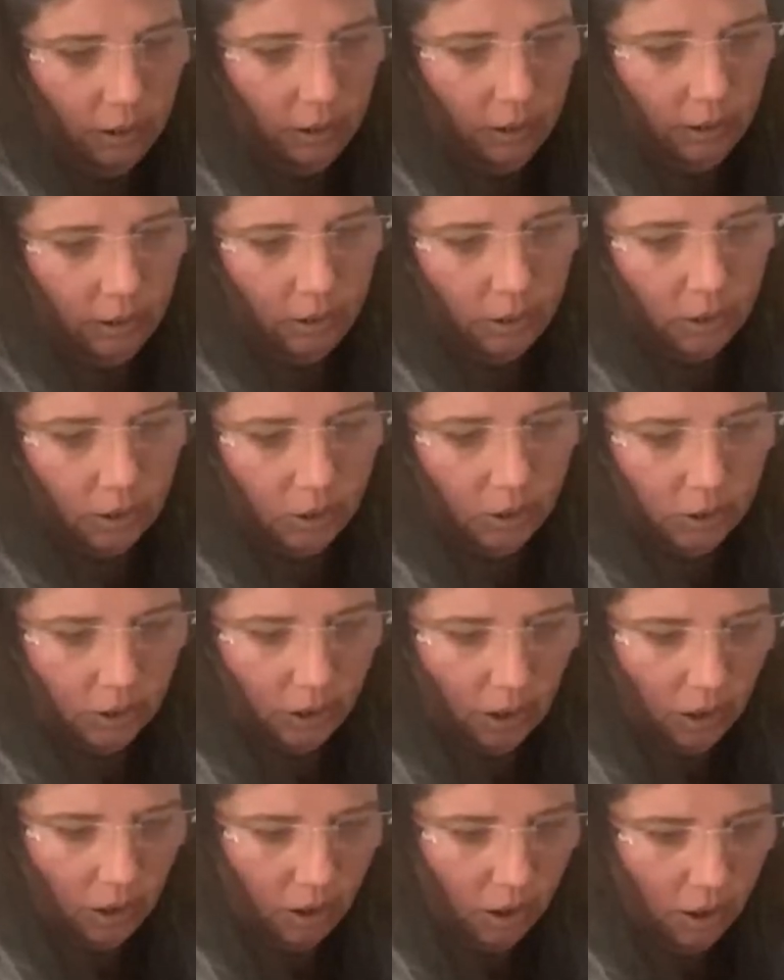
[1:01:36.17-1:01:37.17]
Turns
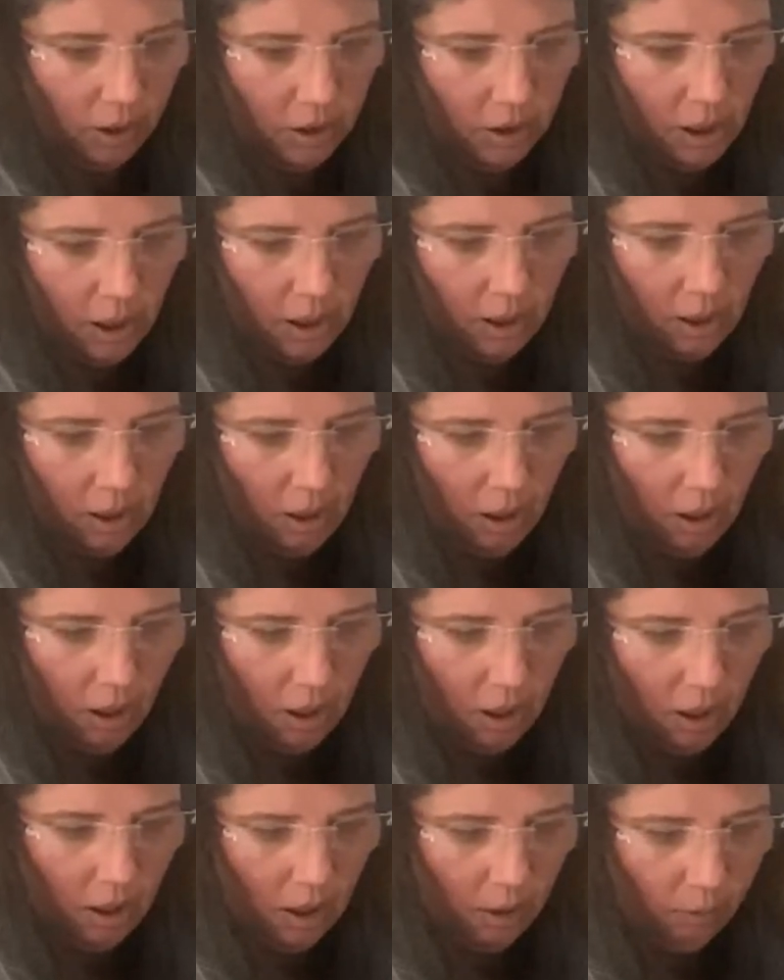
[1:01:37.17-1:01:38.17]
on and
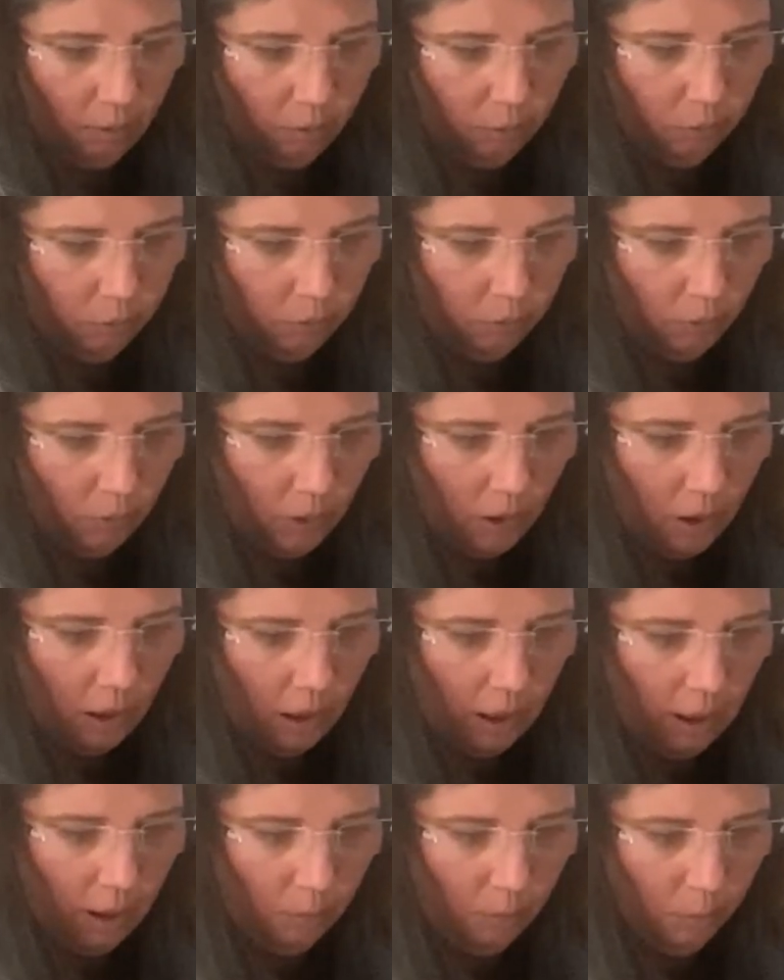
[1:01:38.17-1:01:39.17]
off.
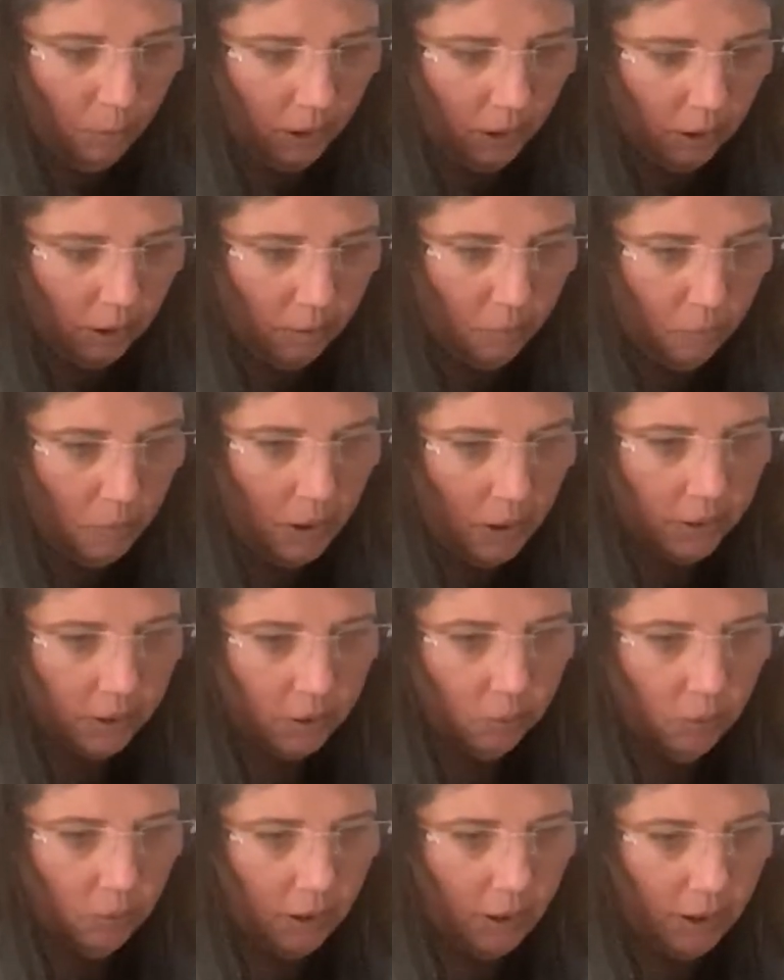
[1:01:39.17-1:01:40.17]
I'm not going to mess
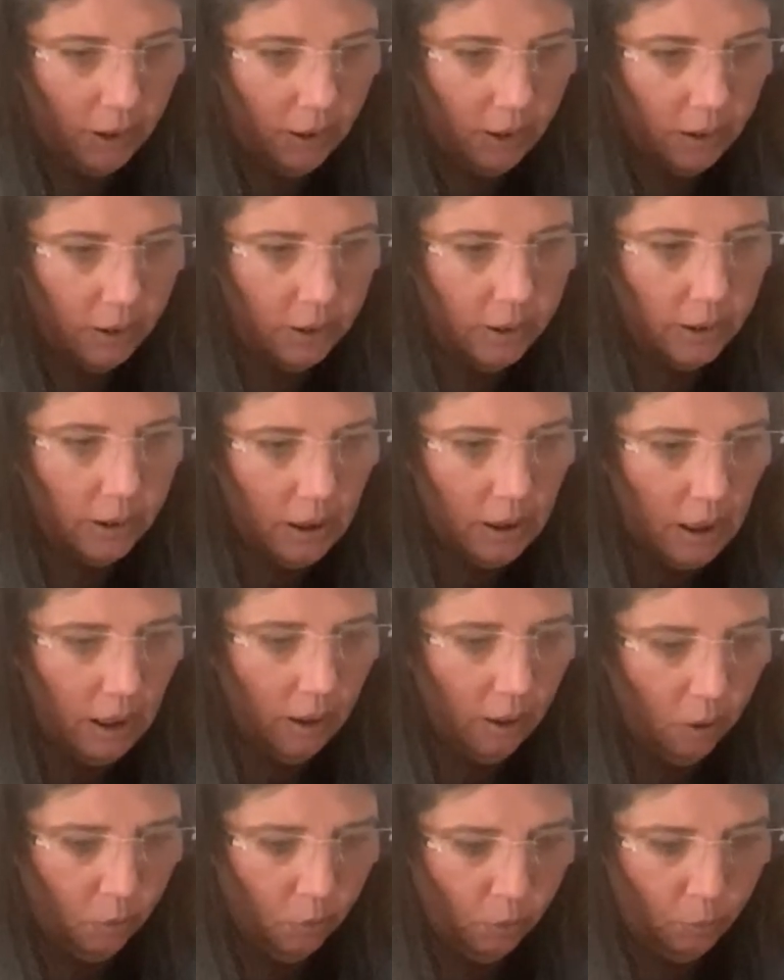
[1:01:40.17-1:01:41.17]
with it because I
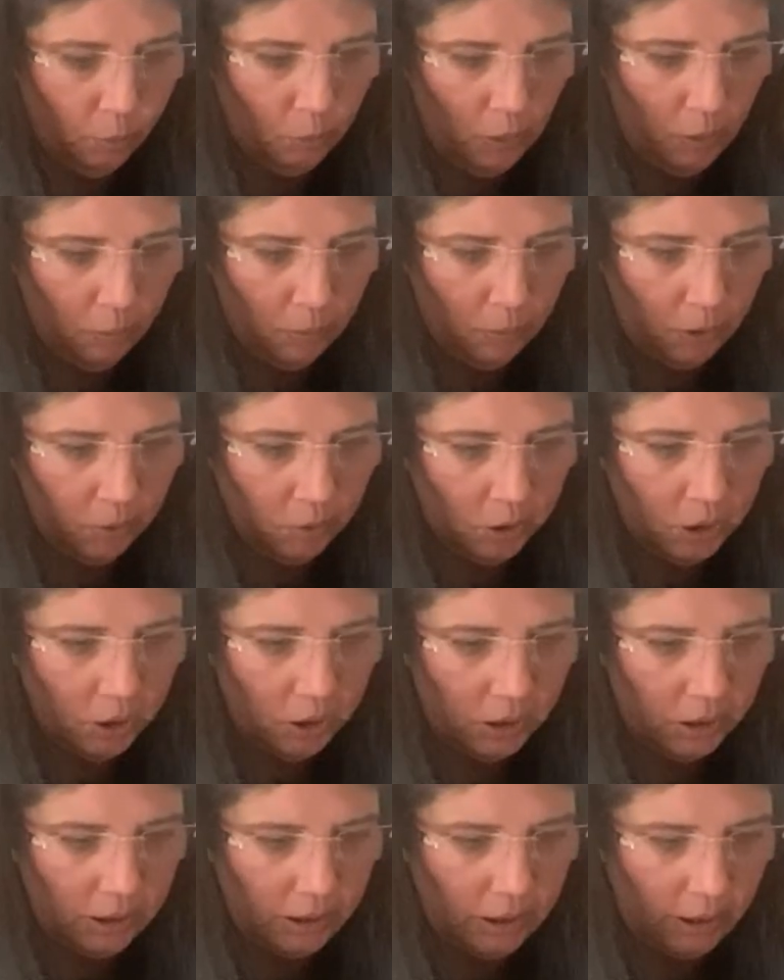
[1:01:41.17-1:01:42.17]
don't remember if she
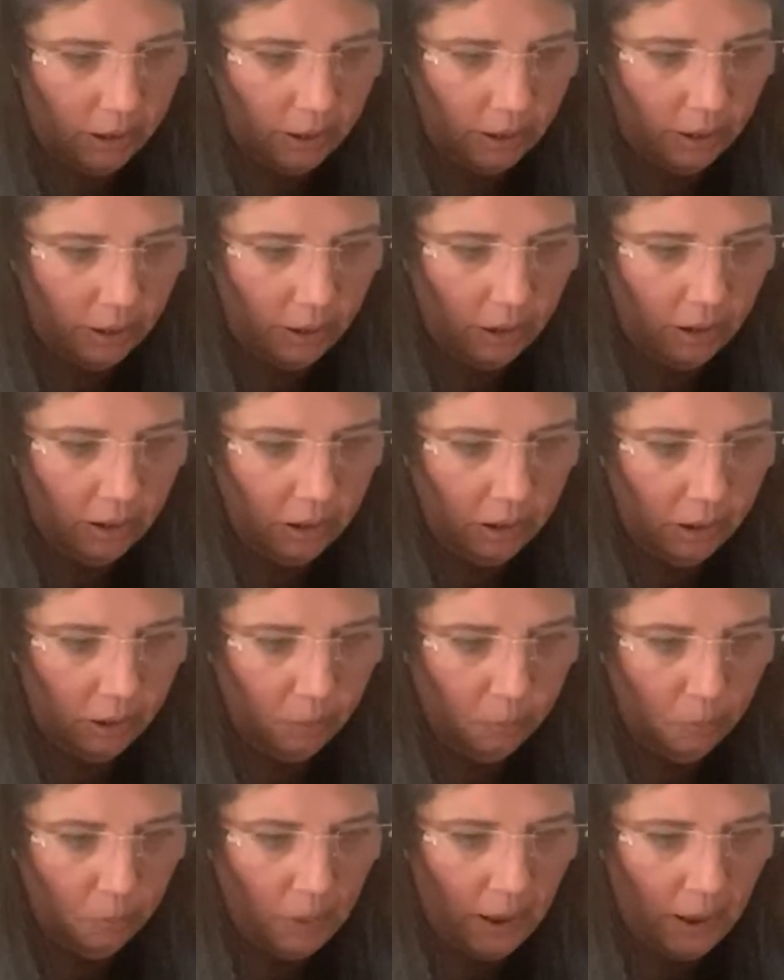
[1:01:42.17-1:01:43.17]
said it
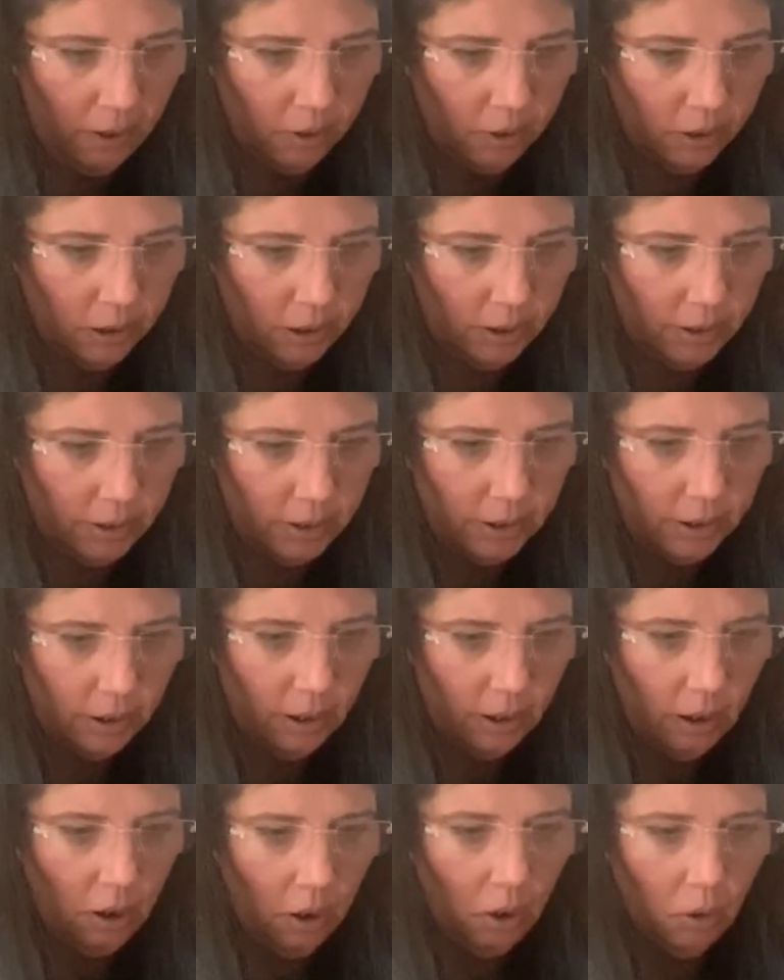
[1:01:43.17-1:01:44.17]
needed batteries
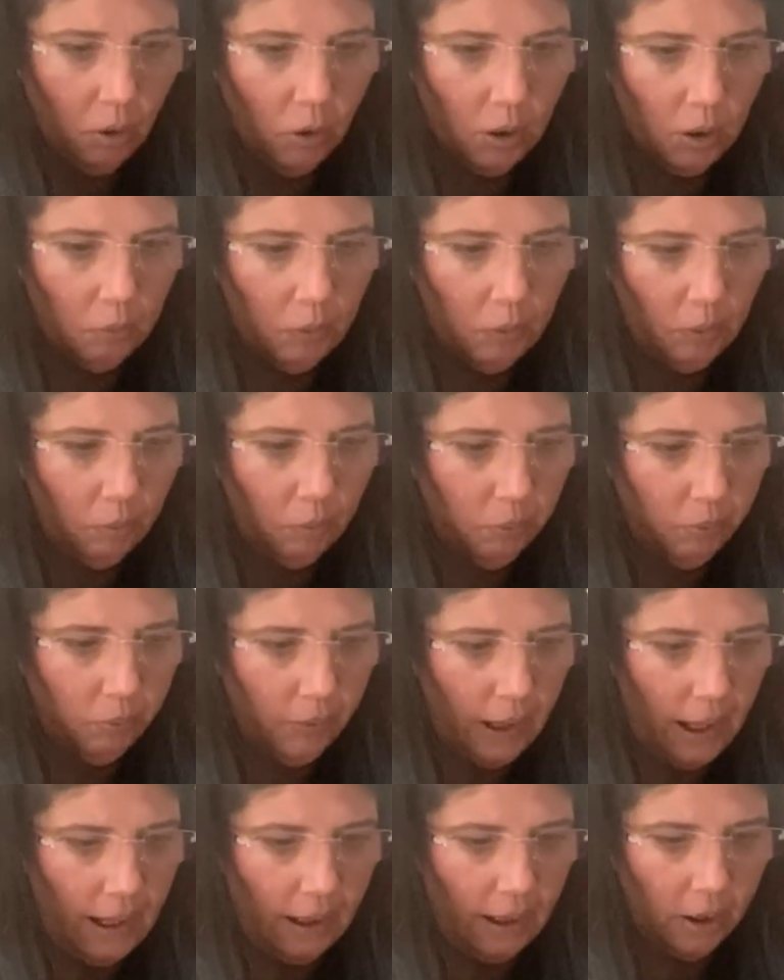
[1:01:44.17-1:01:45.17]
or if it
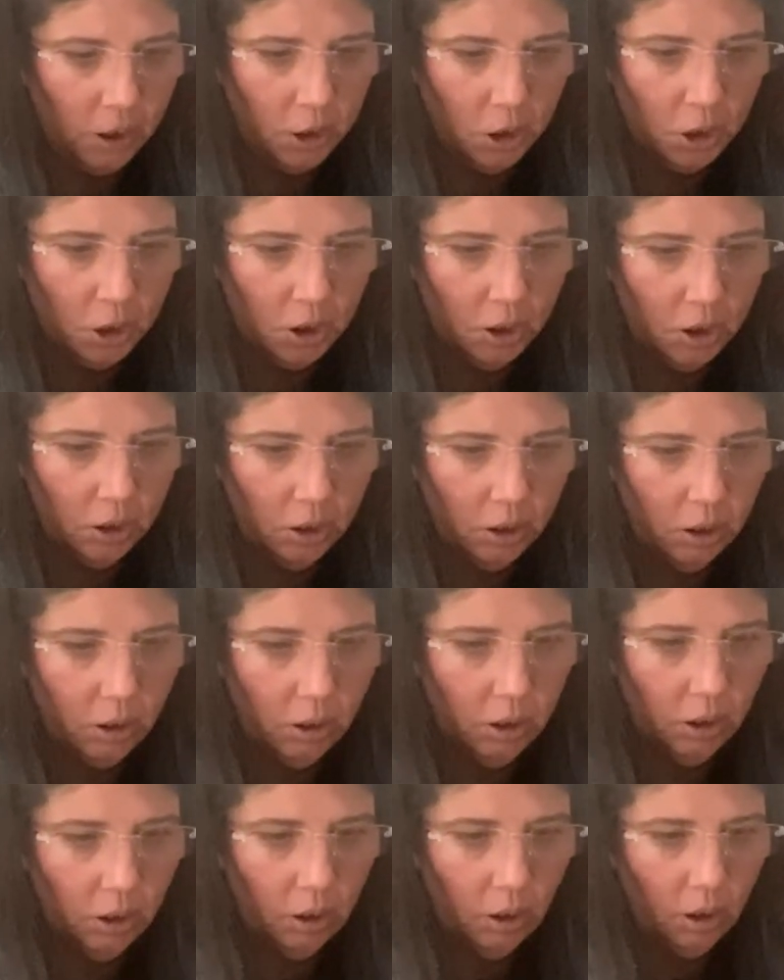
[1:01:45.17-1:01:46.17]
flashed.
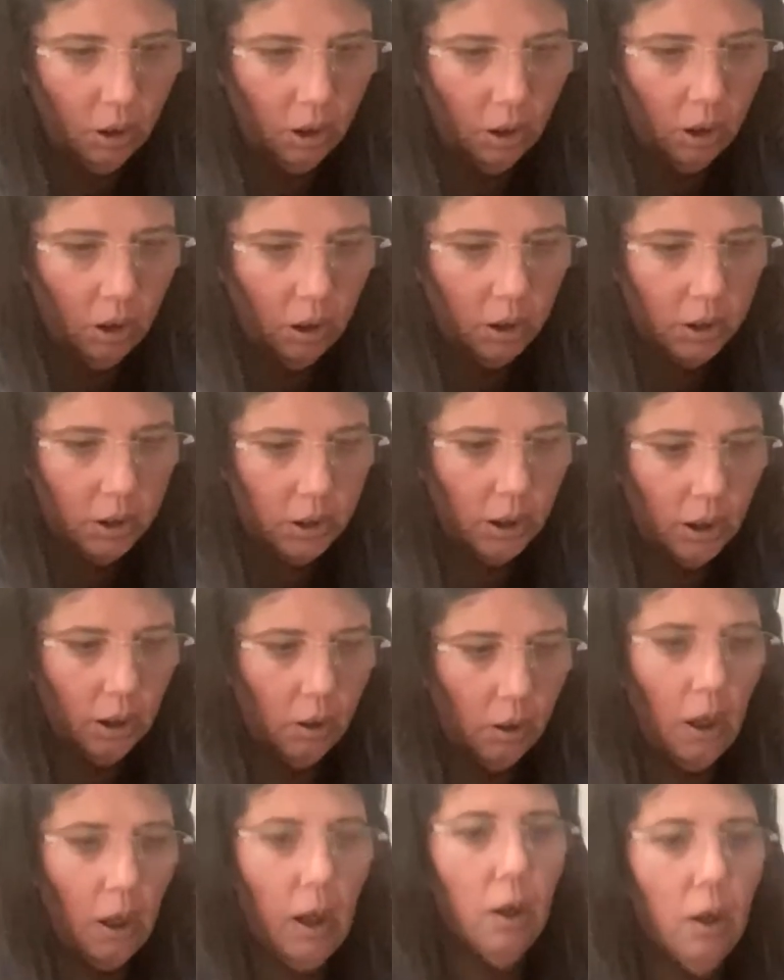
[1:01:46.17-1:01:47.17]

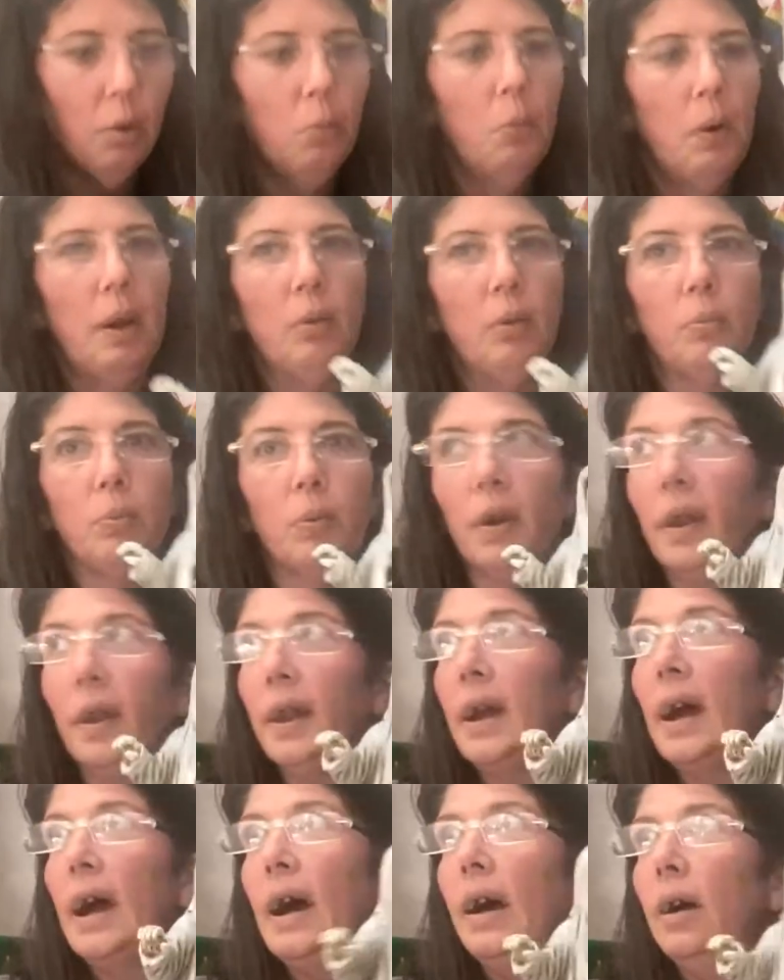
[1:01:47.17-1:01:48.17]
So I'll wait for
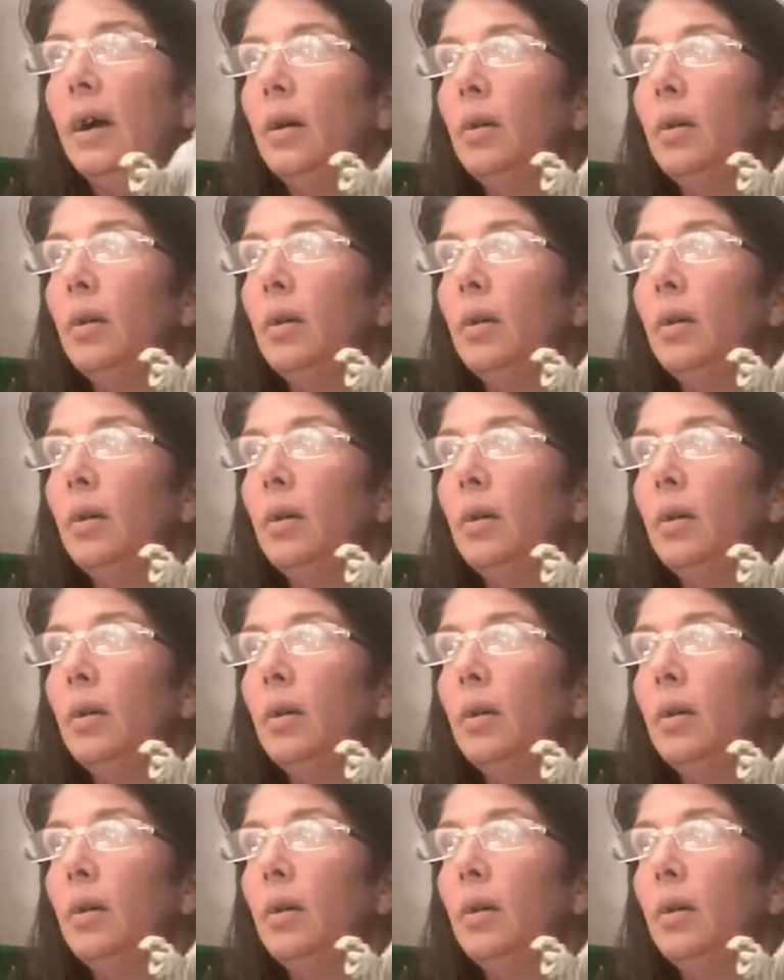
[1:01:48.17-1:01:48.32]
that.